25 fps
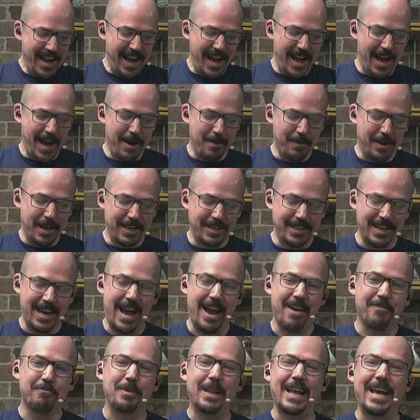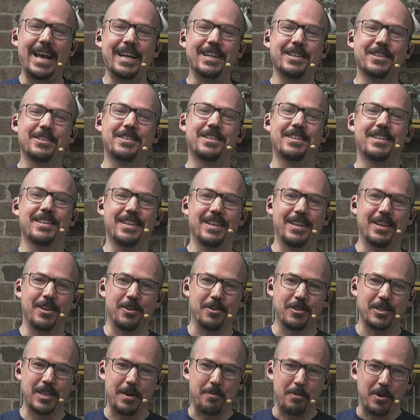Um, uh, do you have plans? Uh,
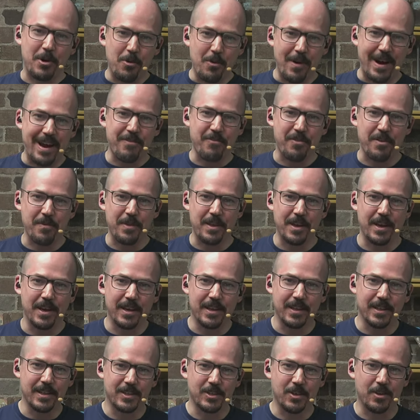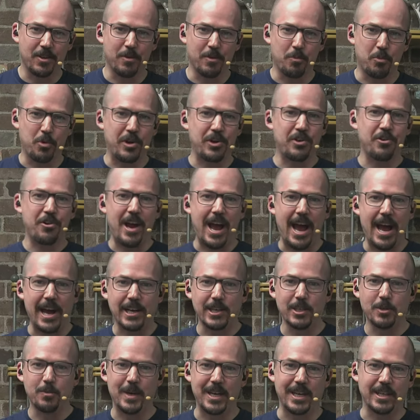you know, stepping away from the so the printer
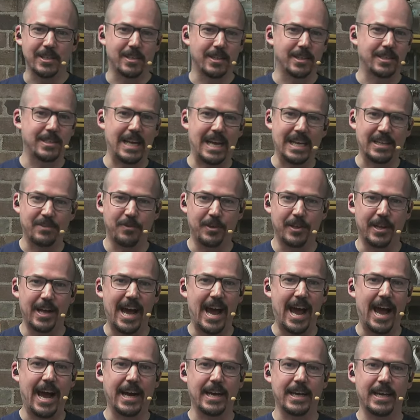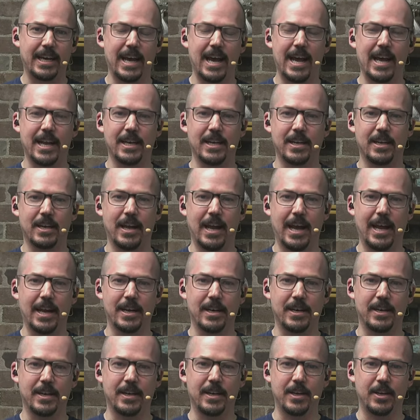hack has been a successful hack, and
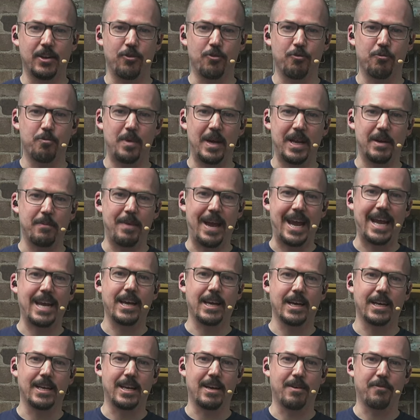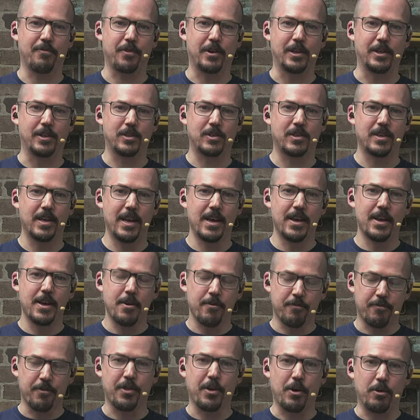and you've been making a difference
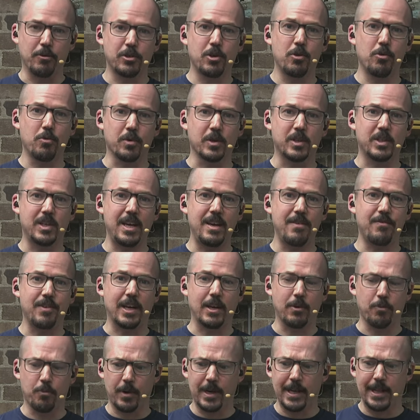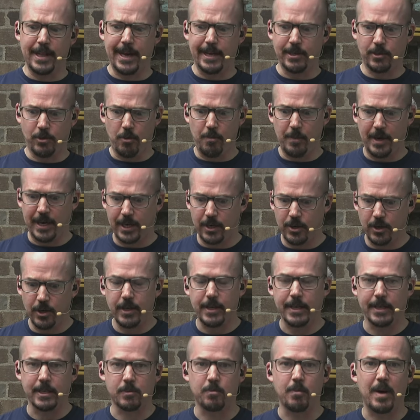for those who receive it and realize, oh my
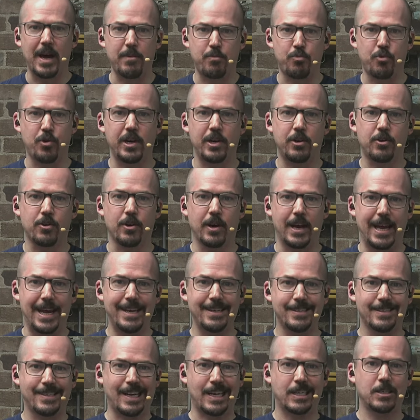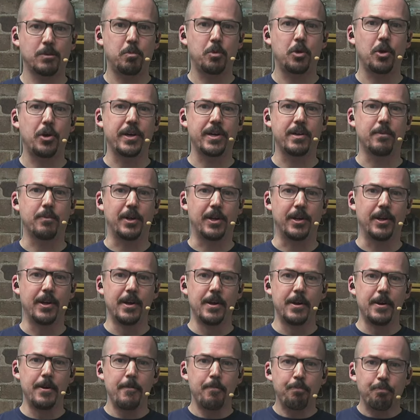goodness, my printer is exploitable.
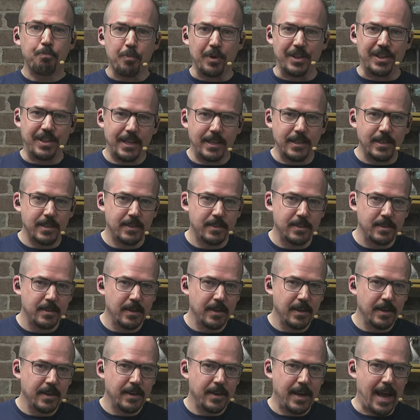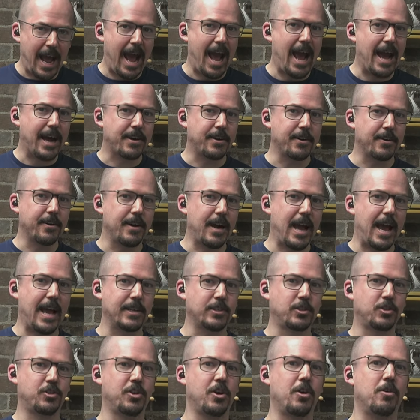But this hacker
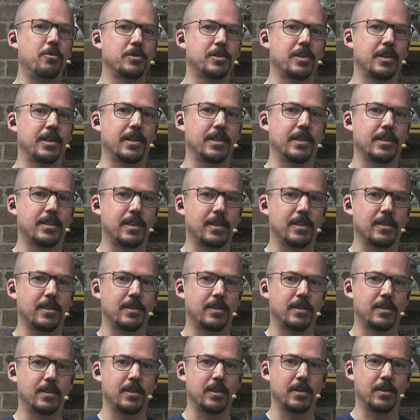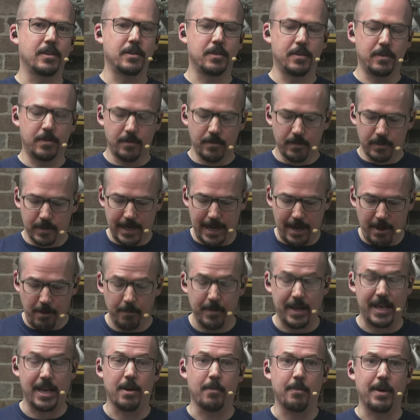has chosen to to tell
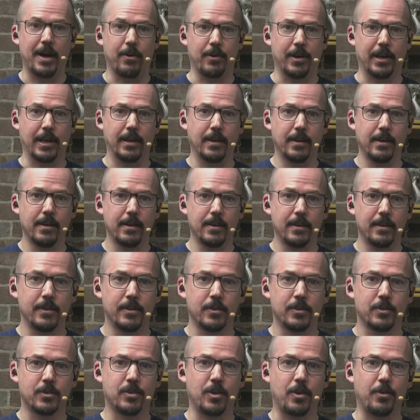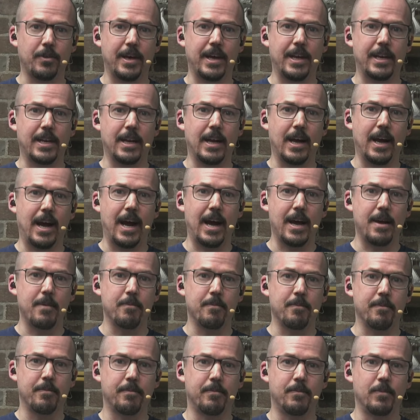me about it so that mm-hmm.
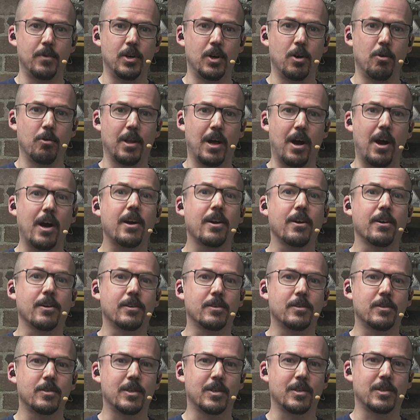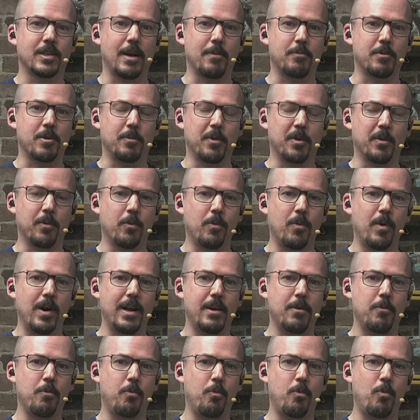I'm no longer susceptible.
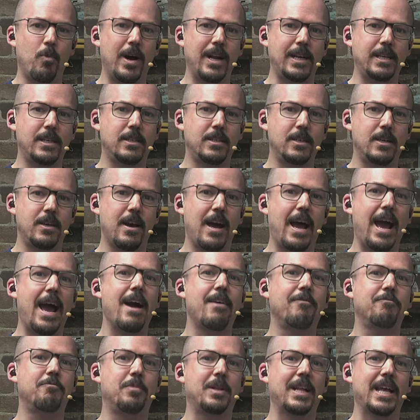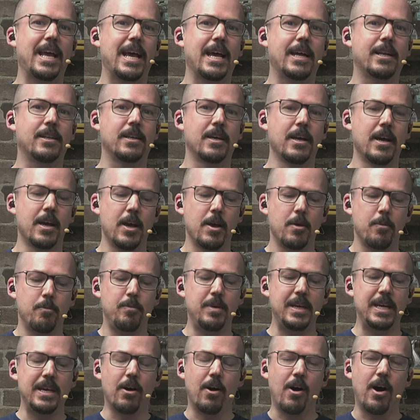What what do you have planned
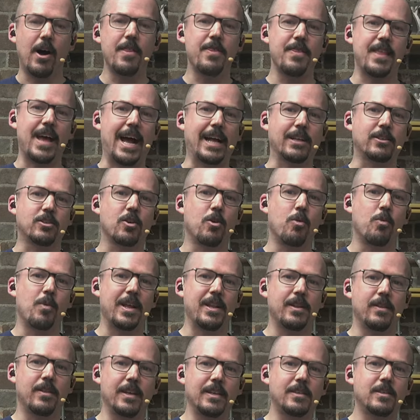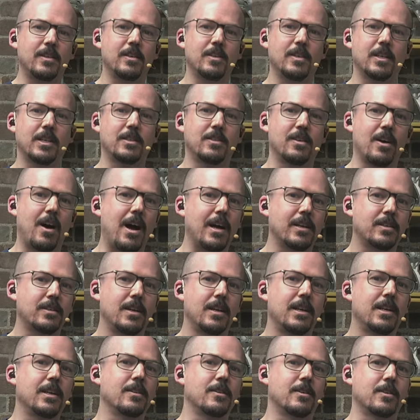beyond that? So when this has
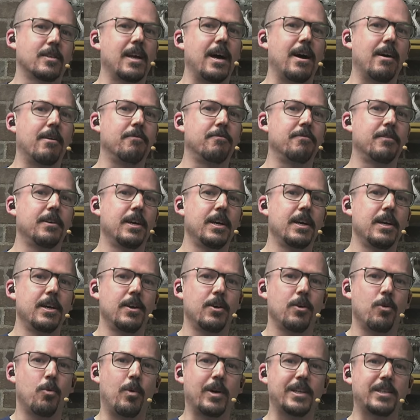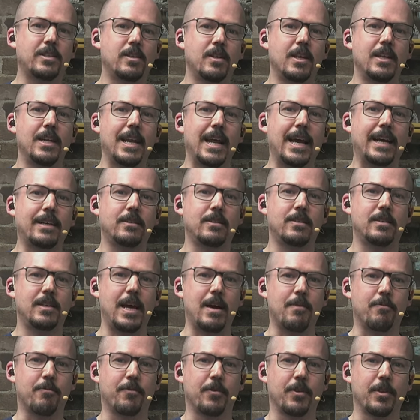exhausted itself what's the next
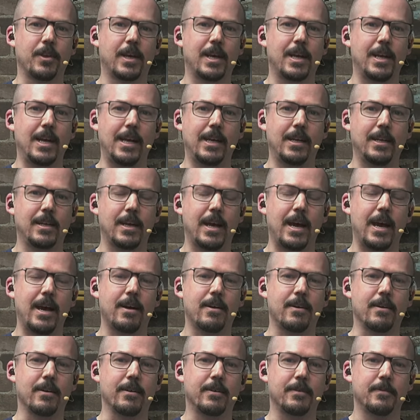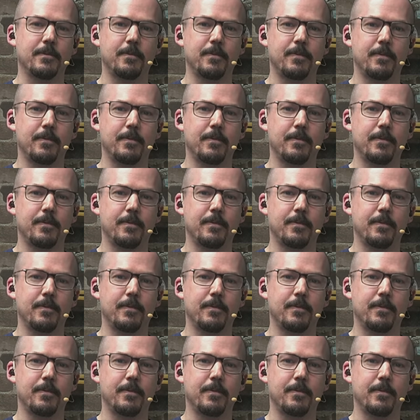step for the Canadian hacker?